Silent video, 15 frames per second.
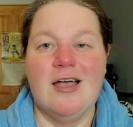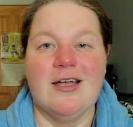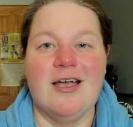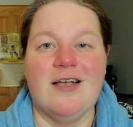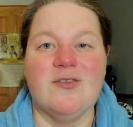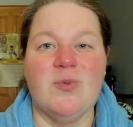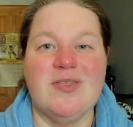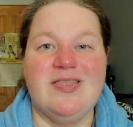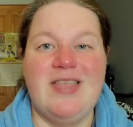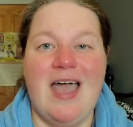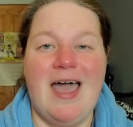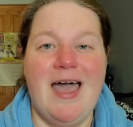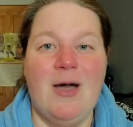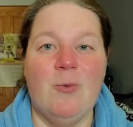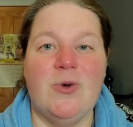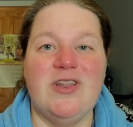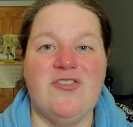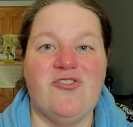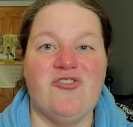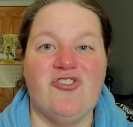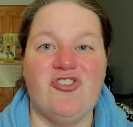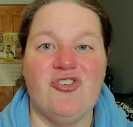Because with that, when
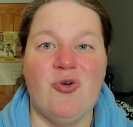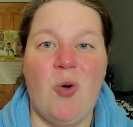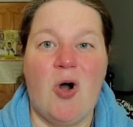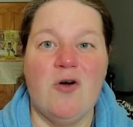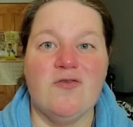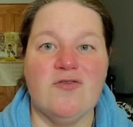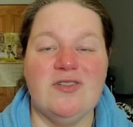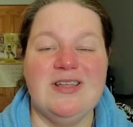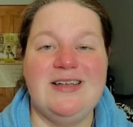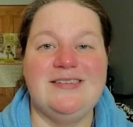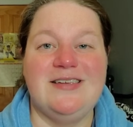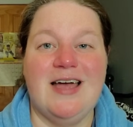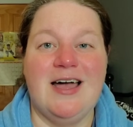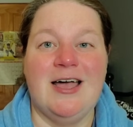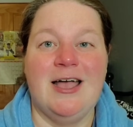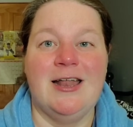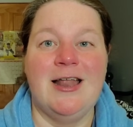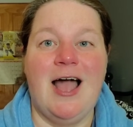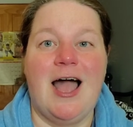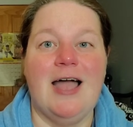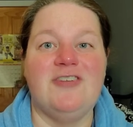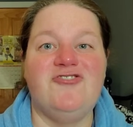it's too overly
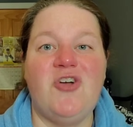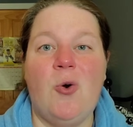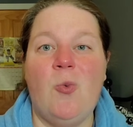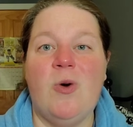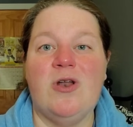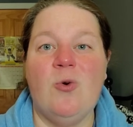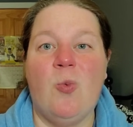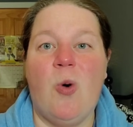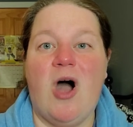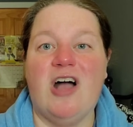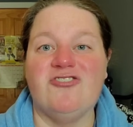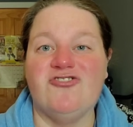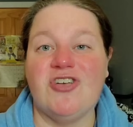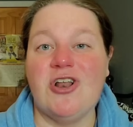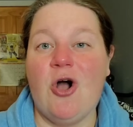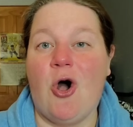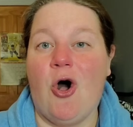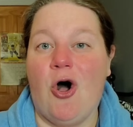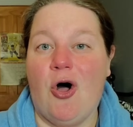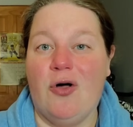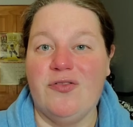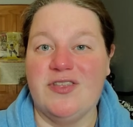done, I don't want to watch it
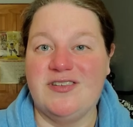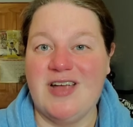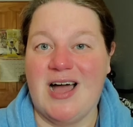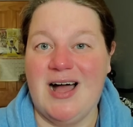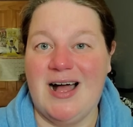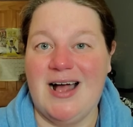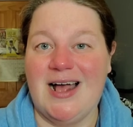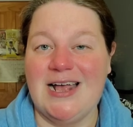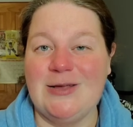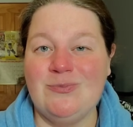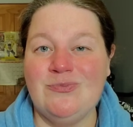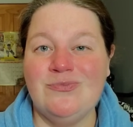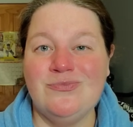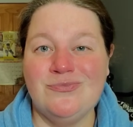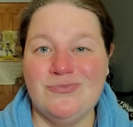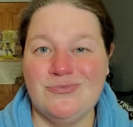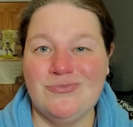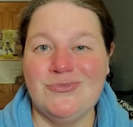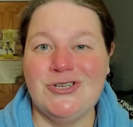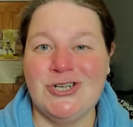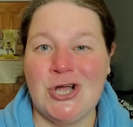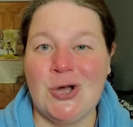all the time.
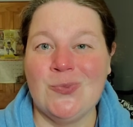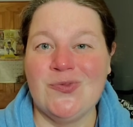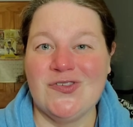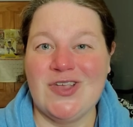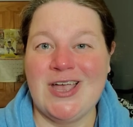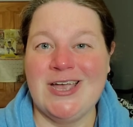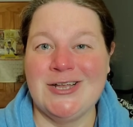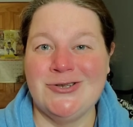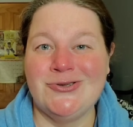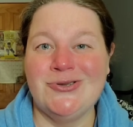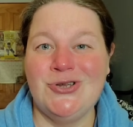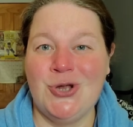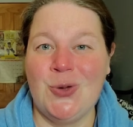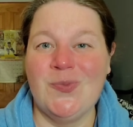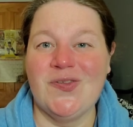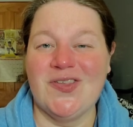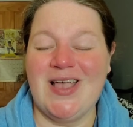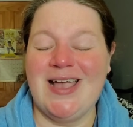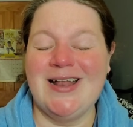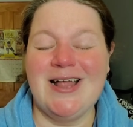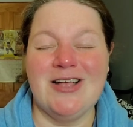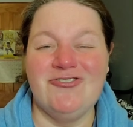You know what I'm saying? You know what I'm
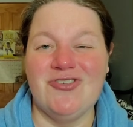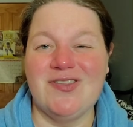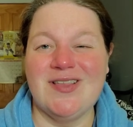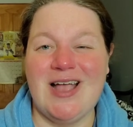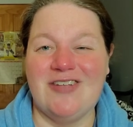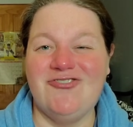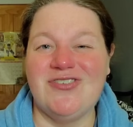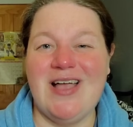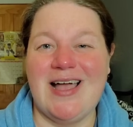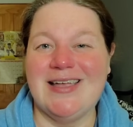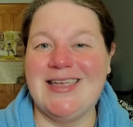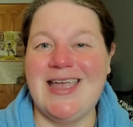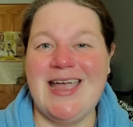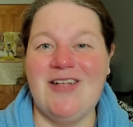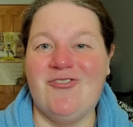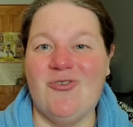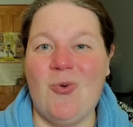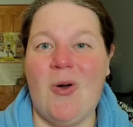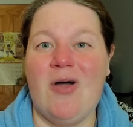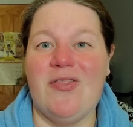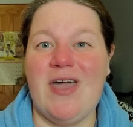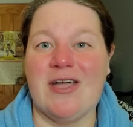saying? I just, I, just, I can't
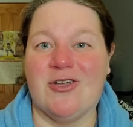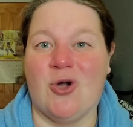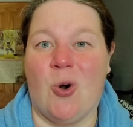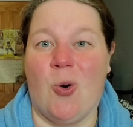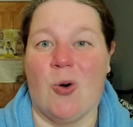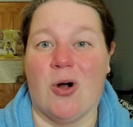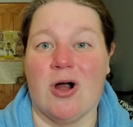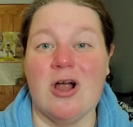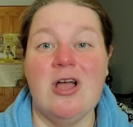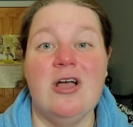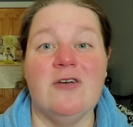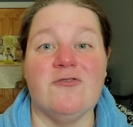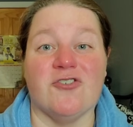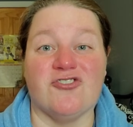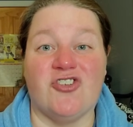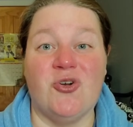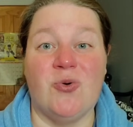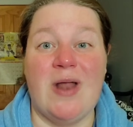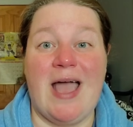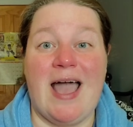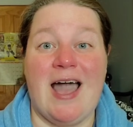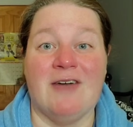do all that gore for
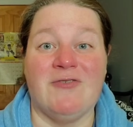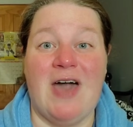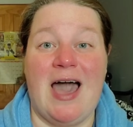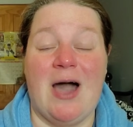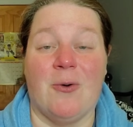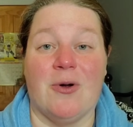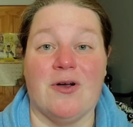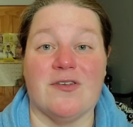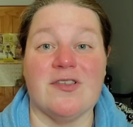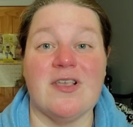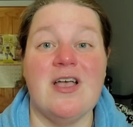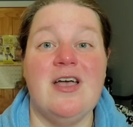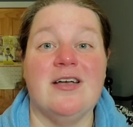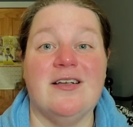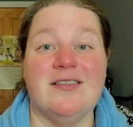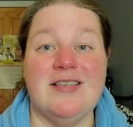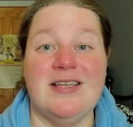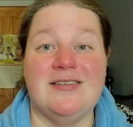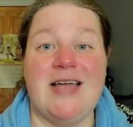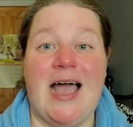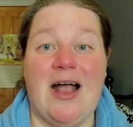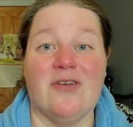two and a half hours because the
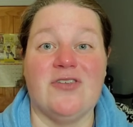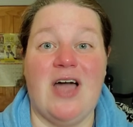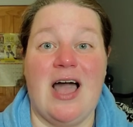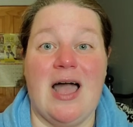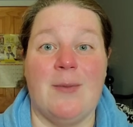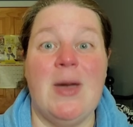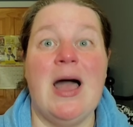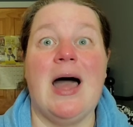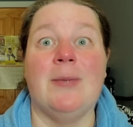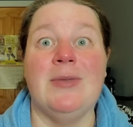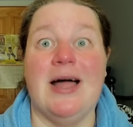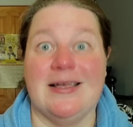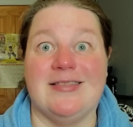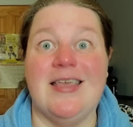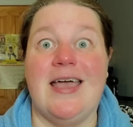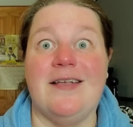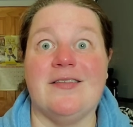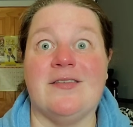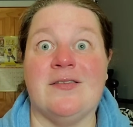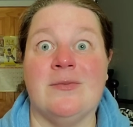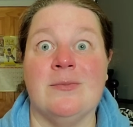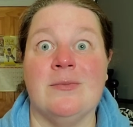entire time I'm like
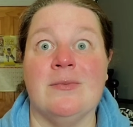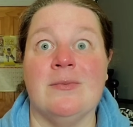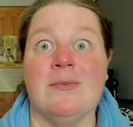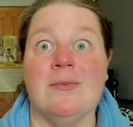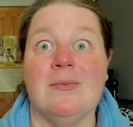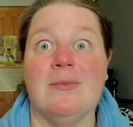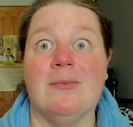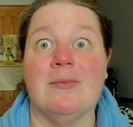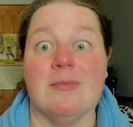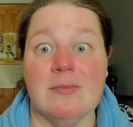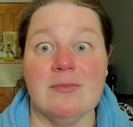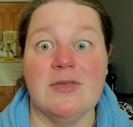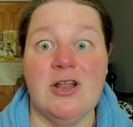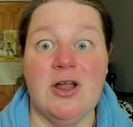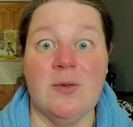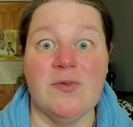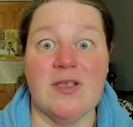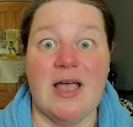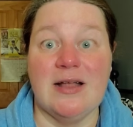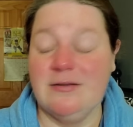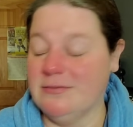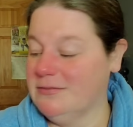this. You know what
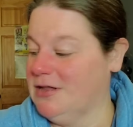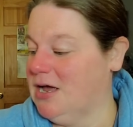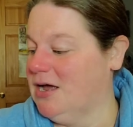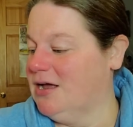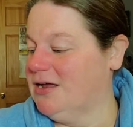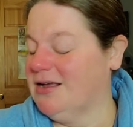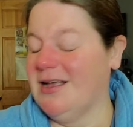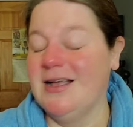I'm saying?